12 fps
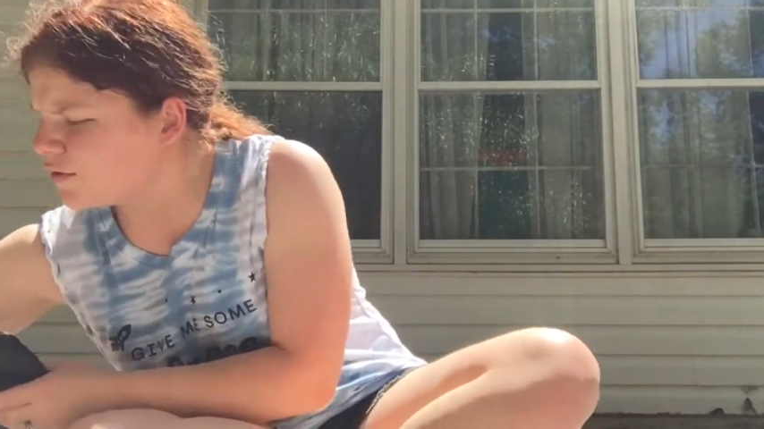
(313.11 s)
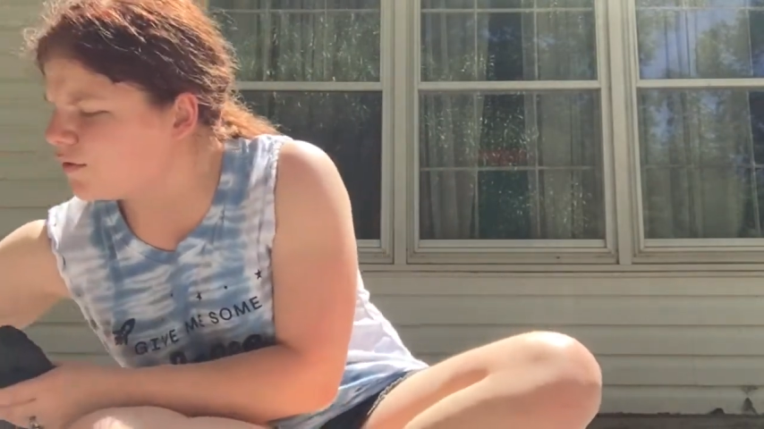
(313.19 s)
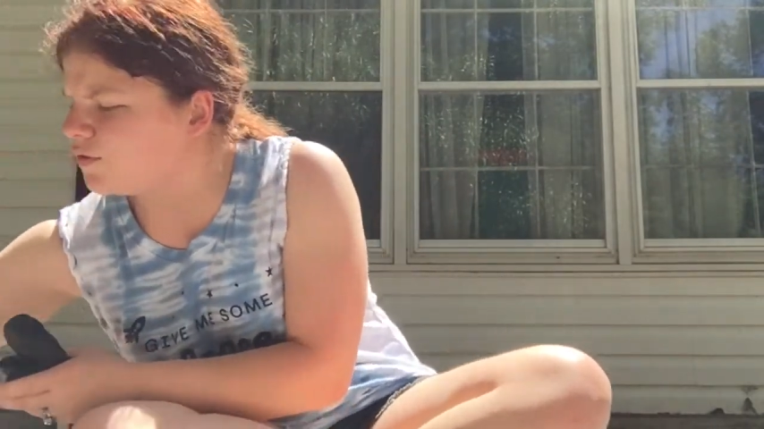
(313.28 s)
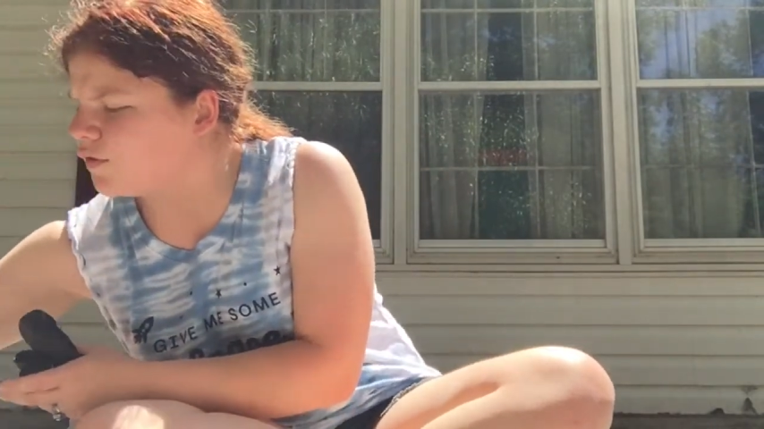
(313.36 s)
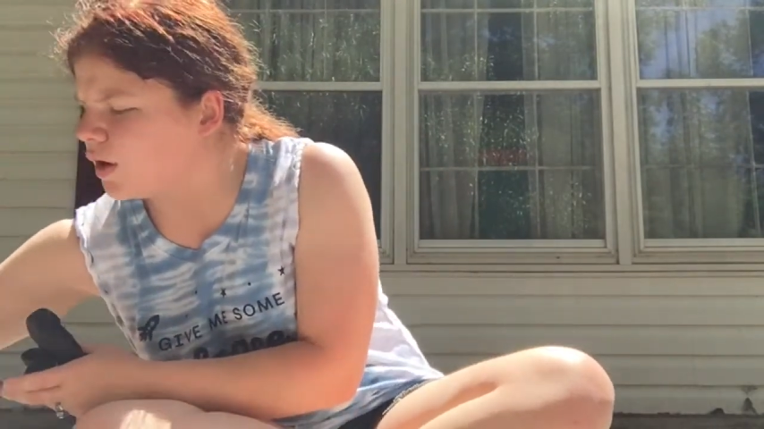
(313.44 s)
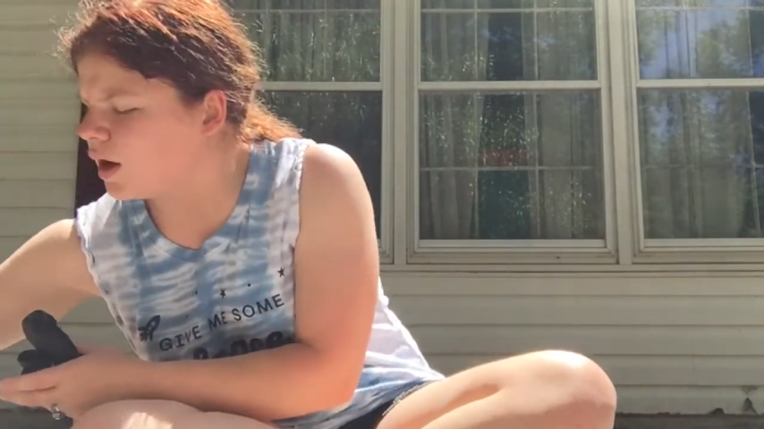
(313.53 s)

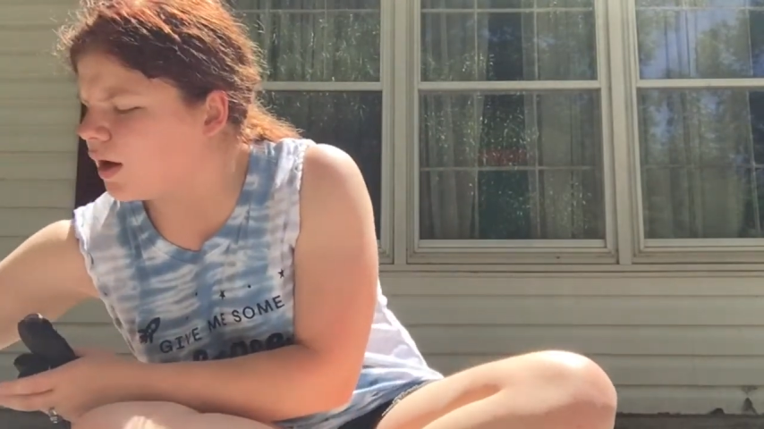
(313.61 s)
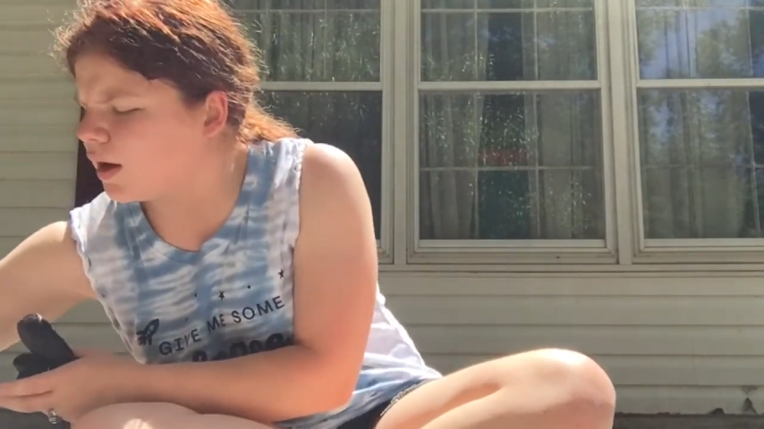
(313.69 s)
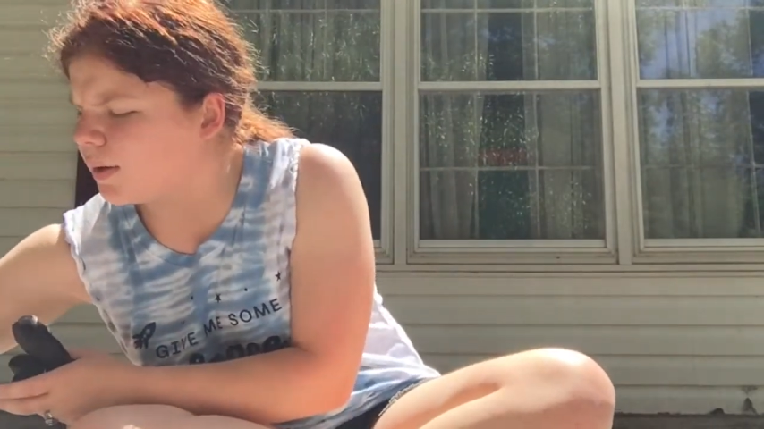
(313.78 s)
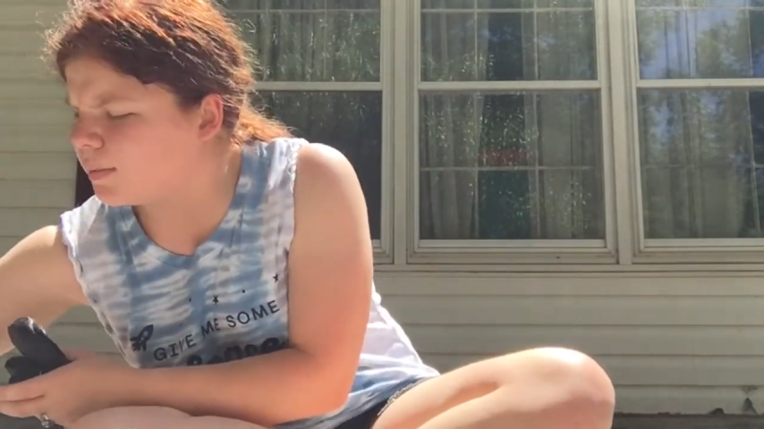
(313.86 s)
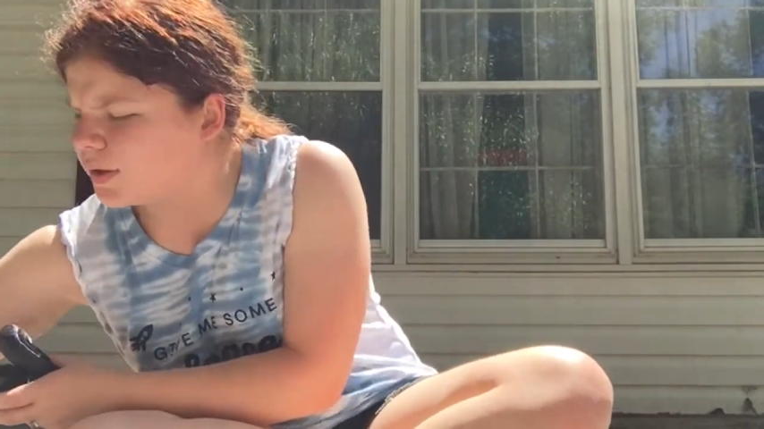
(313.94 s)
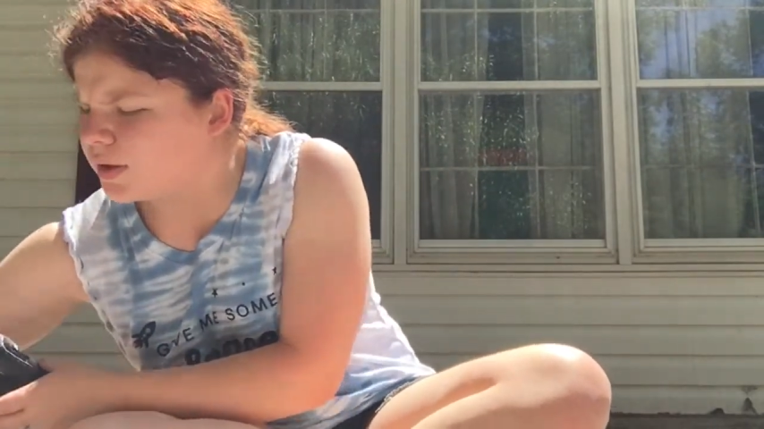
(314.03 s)

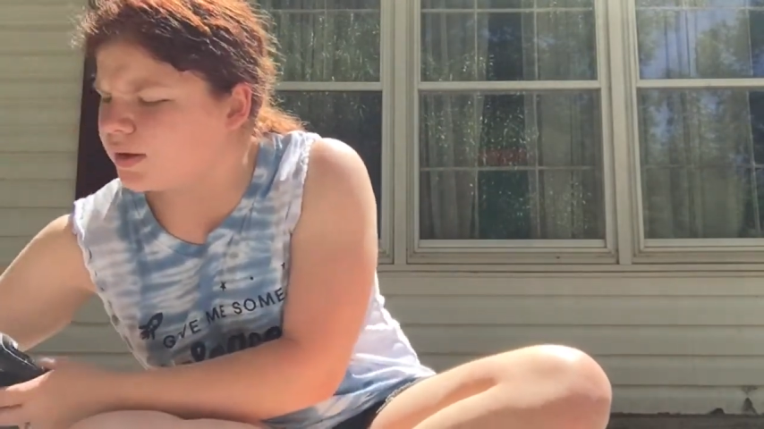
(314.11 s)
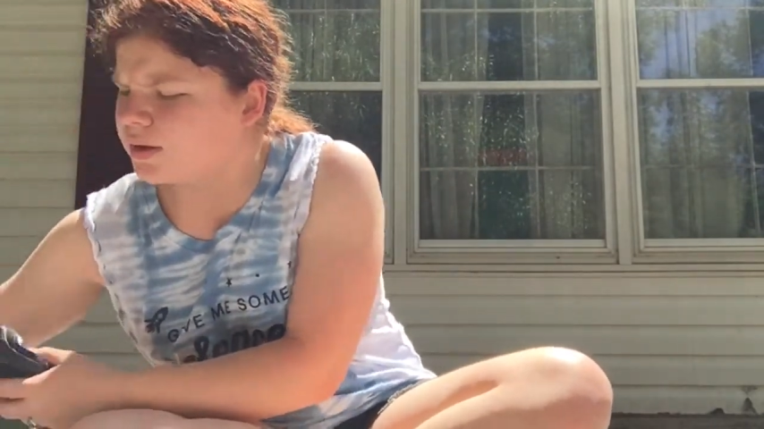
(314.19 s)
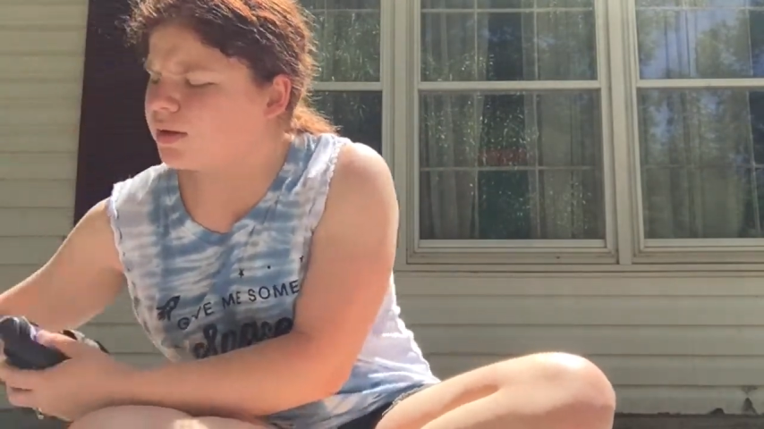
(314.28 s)
from